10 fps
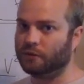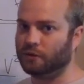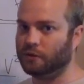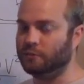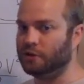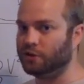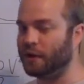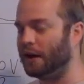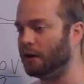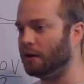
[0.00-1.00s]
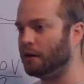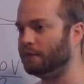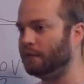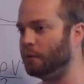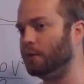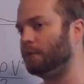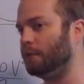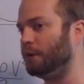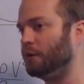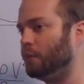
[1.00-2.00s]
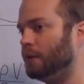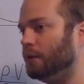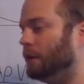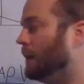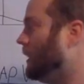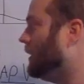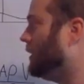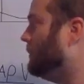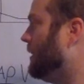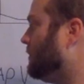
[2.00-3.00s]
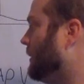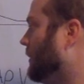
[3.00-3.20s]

So you'd be trading off, if you went for a bigger wheel, you'd basically be